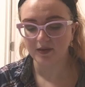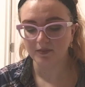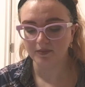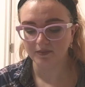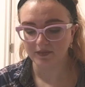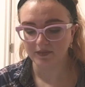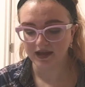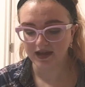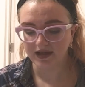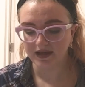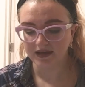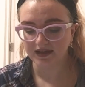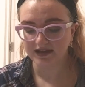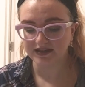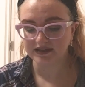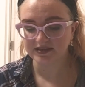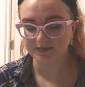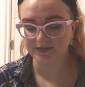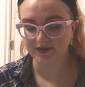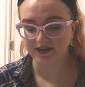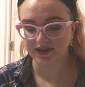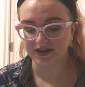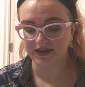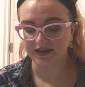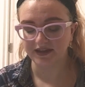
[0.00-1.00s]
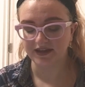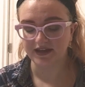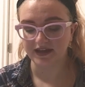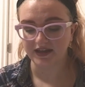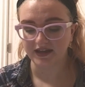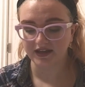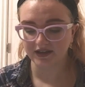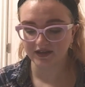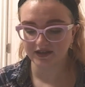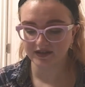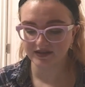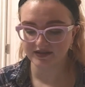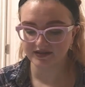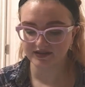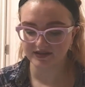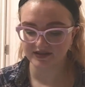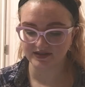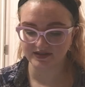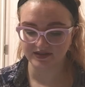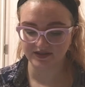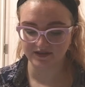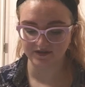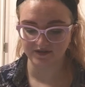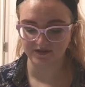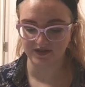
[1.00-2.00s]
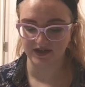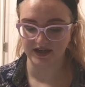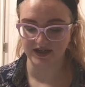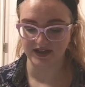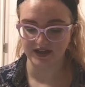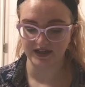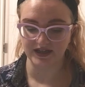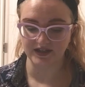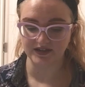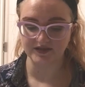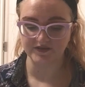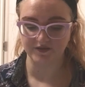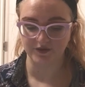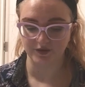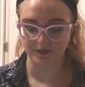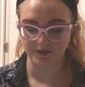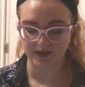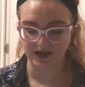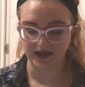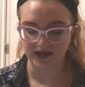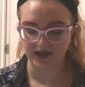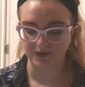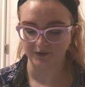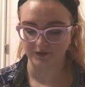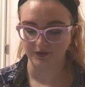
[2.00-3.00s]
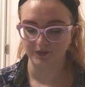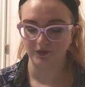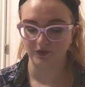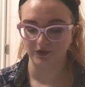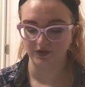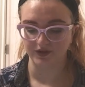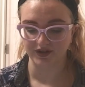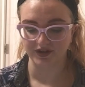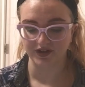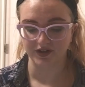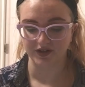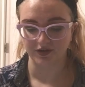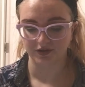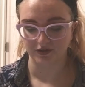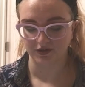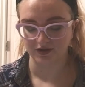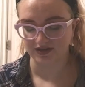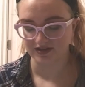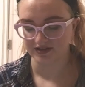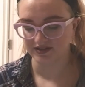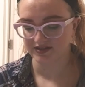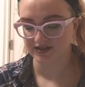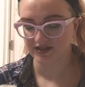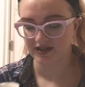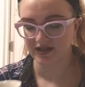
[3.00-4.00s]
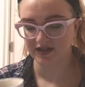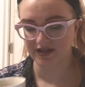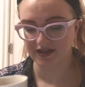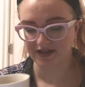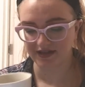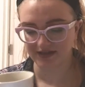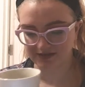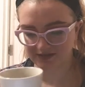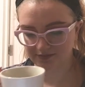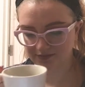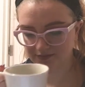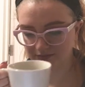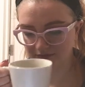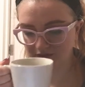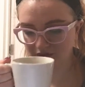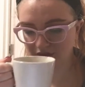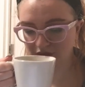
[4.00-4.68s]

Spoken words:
may explain the inconsistent findings for pain reported across studies.